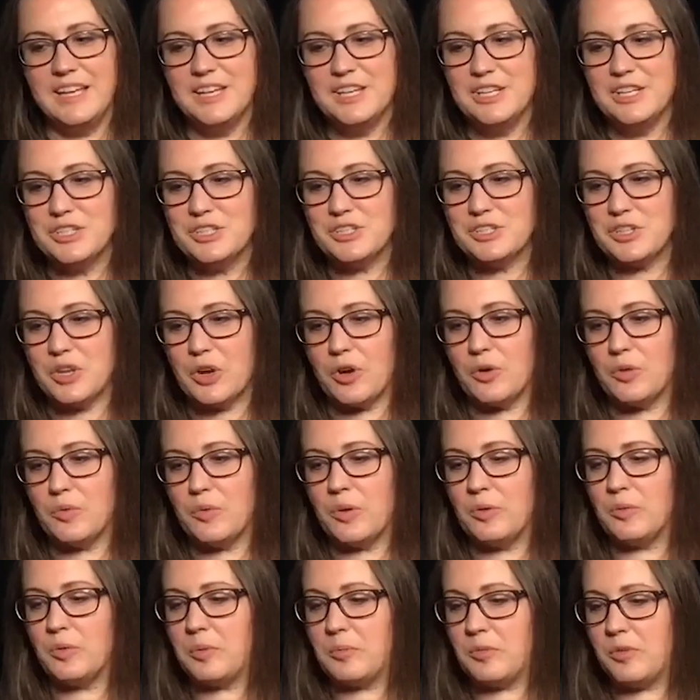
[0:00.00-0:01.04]
So
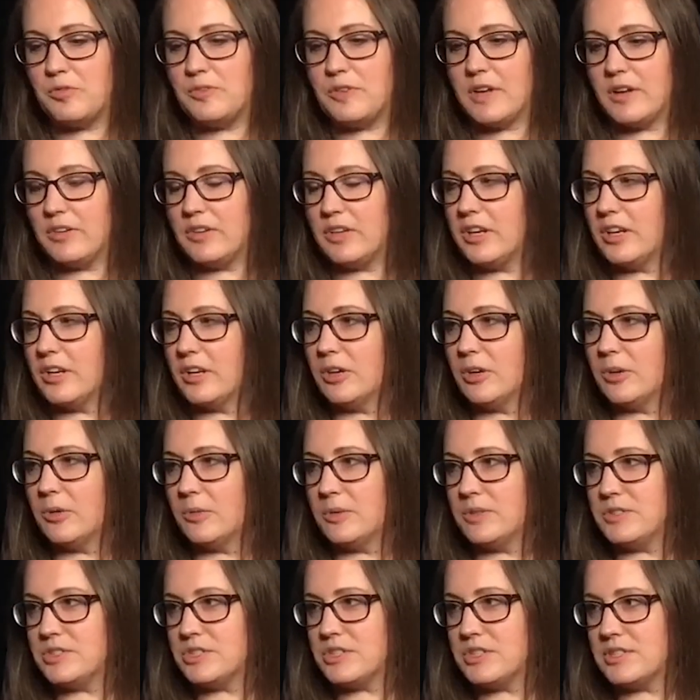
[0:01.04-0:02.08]
when we moved down here, it
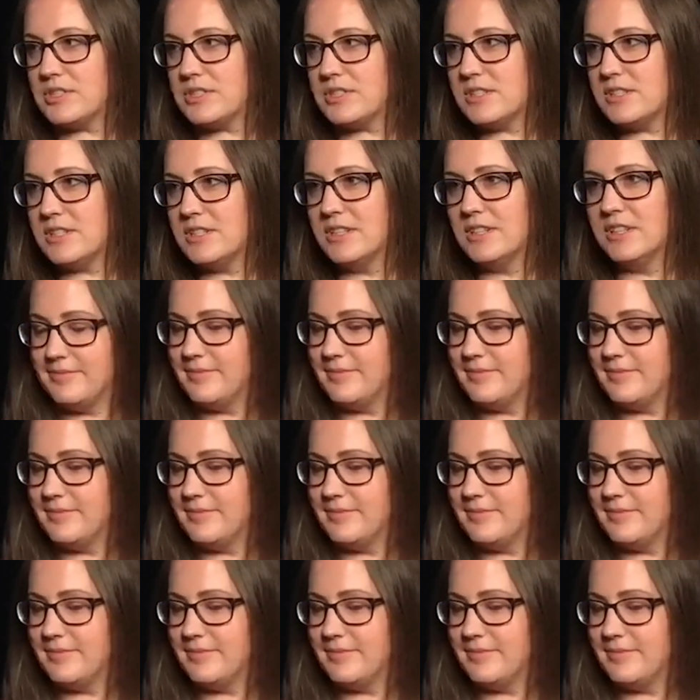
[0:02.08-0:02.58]
was just,